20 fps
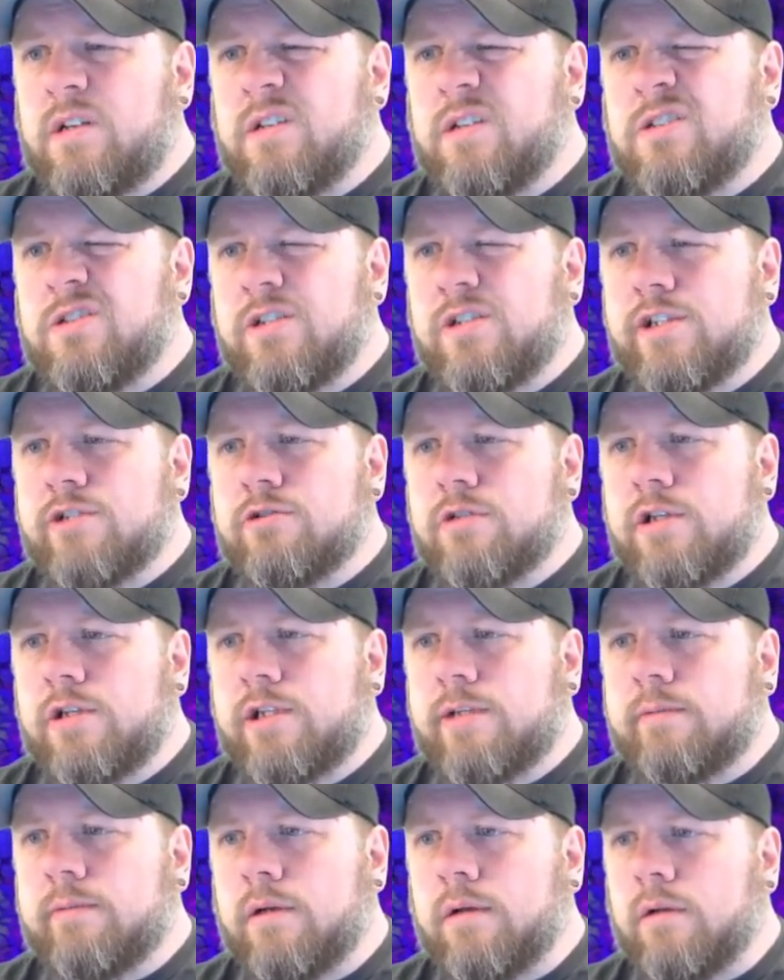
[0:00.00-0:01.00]
just
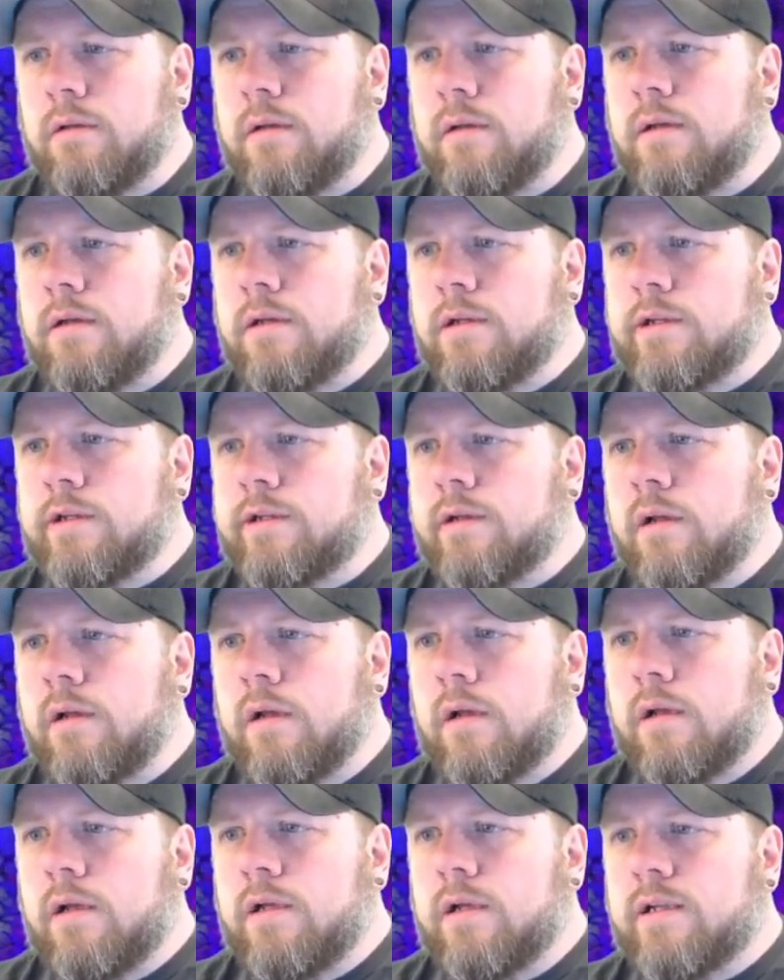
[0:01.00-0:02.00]
trust me on this,
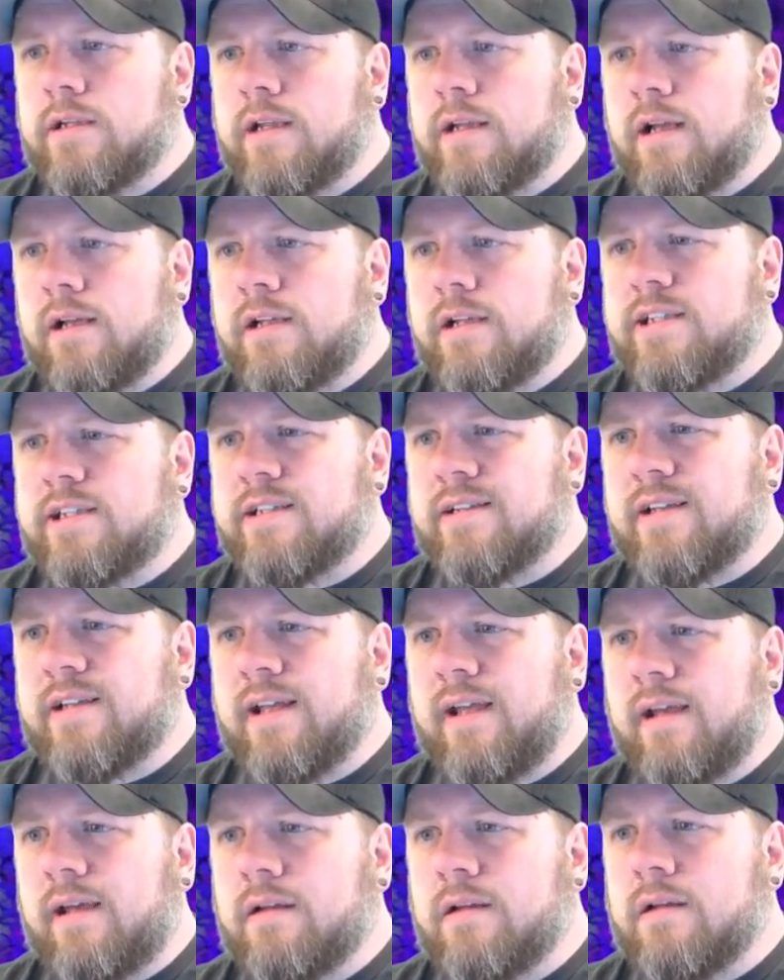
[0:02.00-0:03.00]
is let's
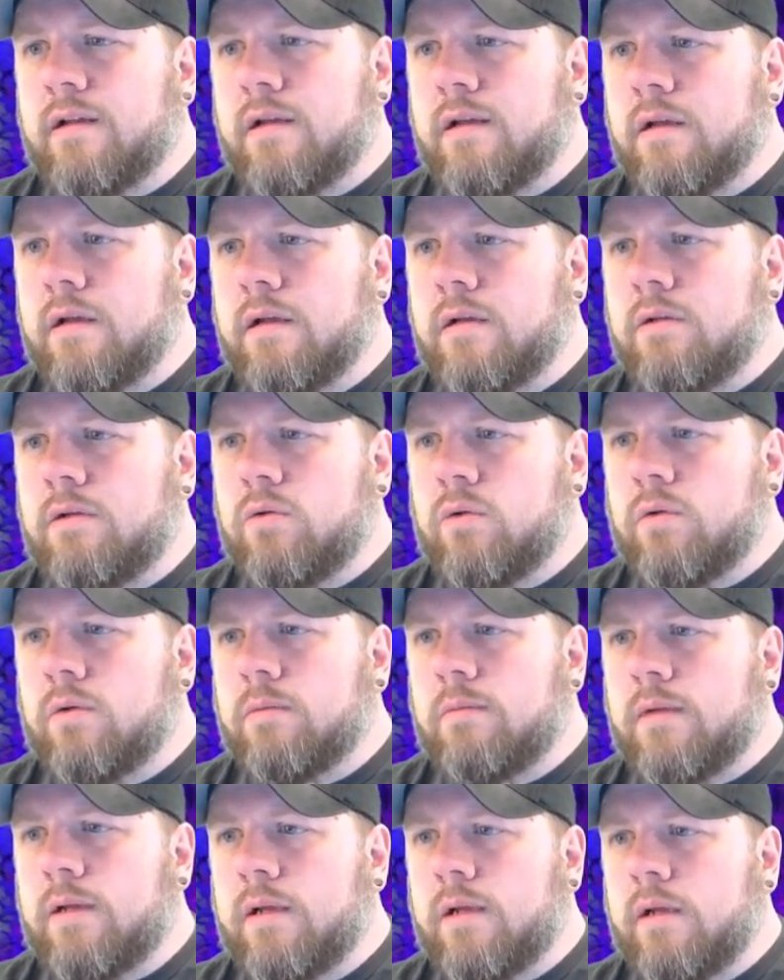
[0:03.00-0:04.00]
take the
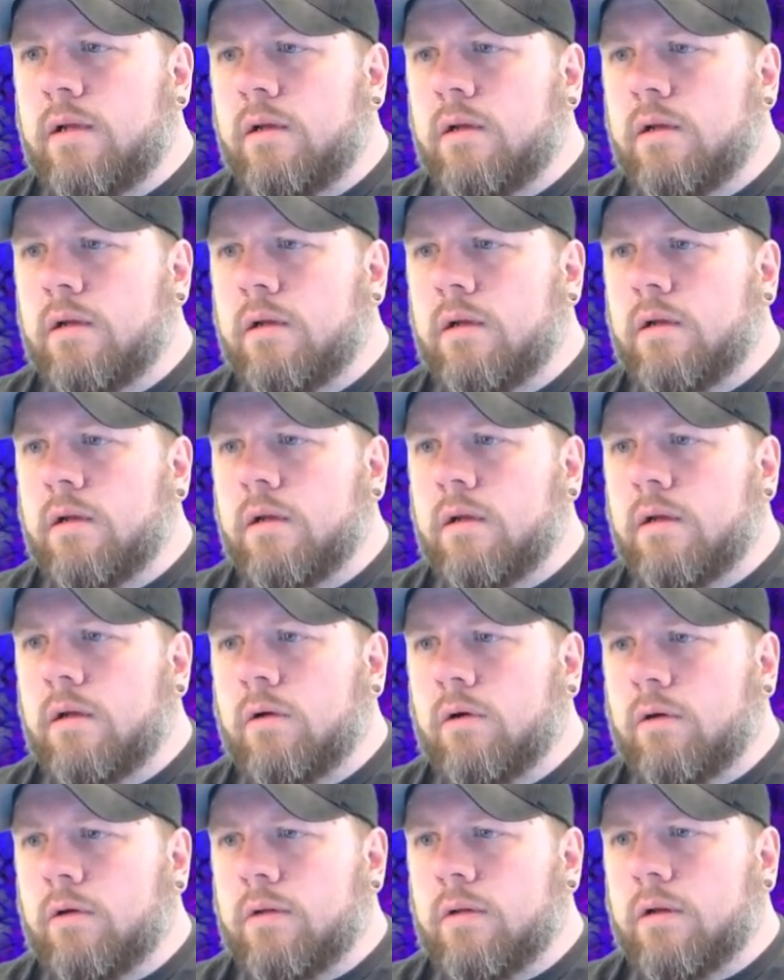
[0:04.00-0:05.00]
normally,
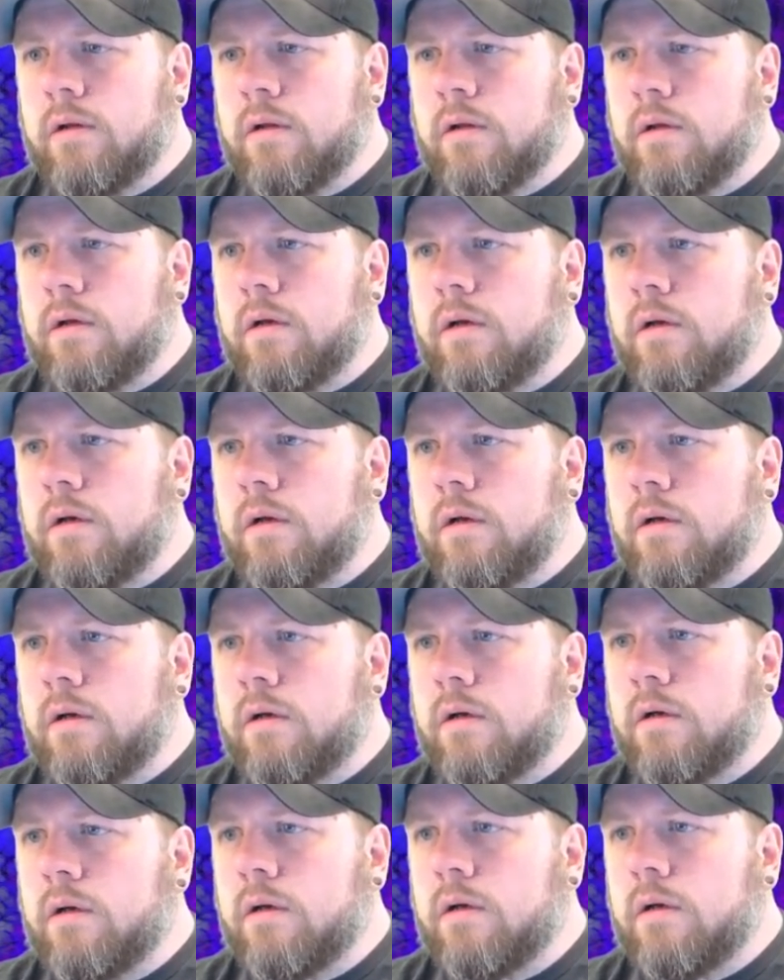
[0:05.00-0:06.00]
or the